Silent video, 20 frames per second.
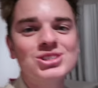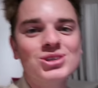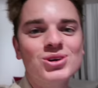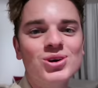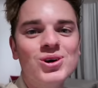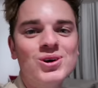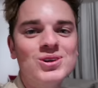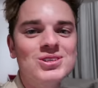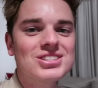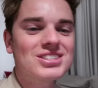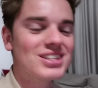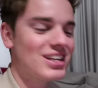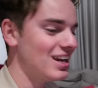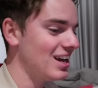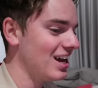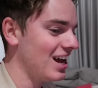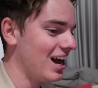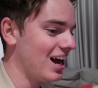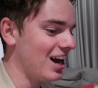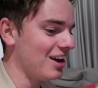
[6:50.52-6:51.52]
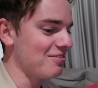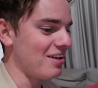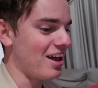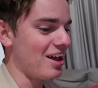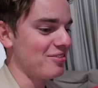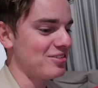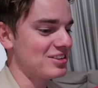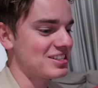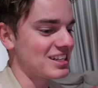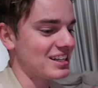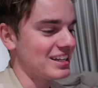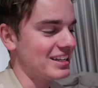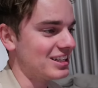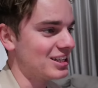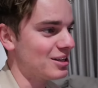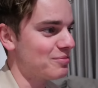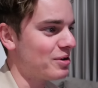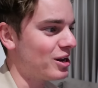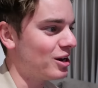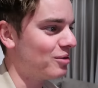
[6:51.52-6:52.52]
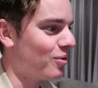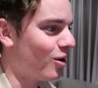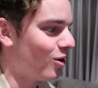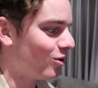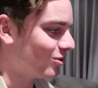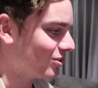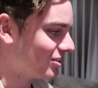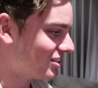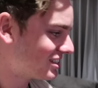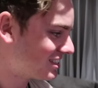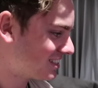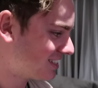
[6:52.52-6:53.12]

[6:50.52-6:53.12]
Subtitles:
shorts I've ever seen. The Billabongs.